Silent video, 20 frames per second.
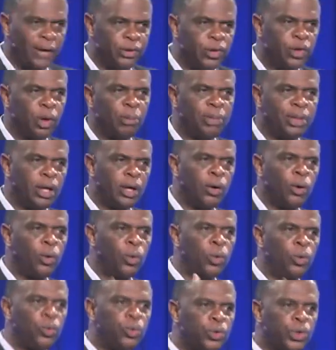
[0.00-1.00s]
going to be
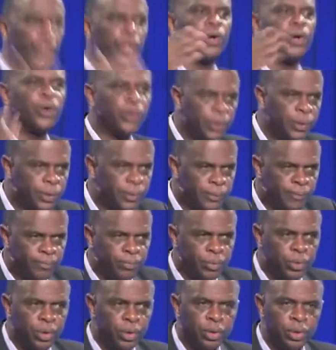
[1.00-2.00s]
older.
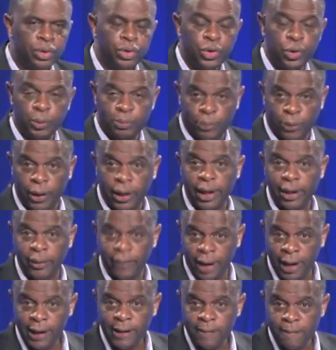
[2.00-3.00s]
You pray,
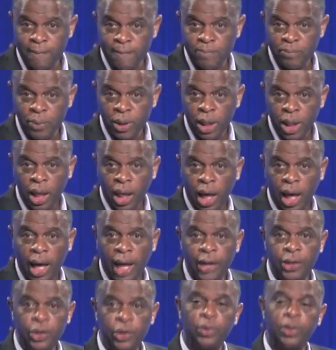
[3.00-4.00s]
right?
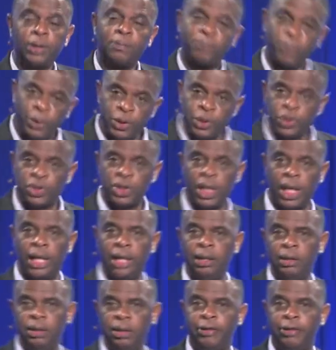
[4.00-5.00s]
And you would
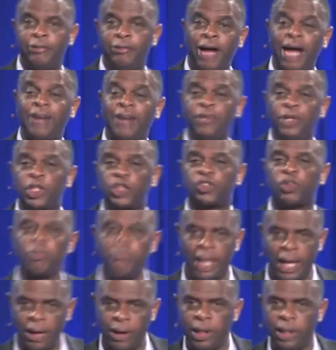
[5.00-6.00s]
appreciate five years from
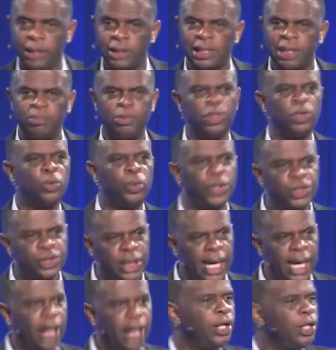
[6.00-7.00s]
now. Some of you wish
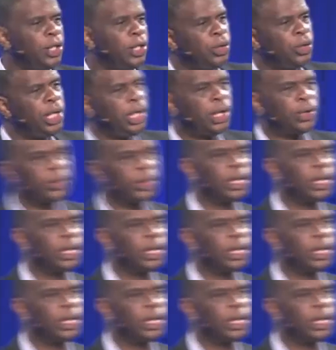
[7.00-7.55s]
now your knee hurting.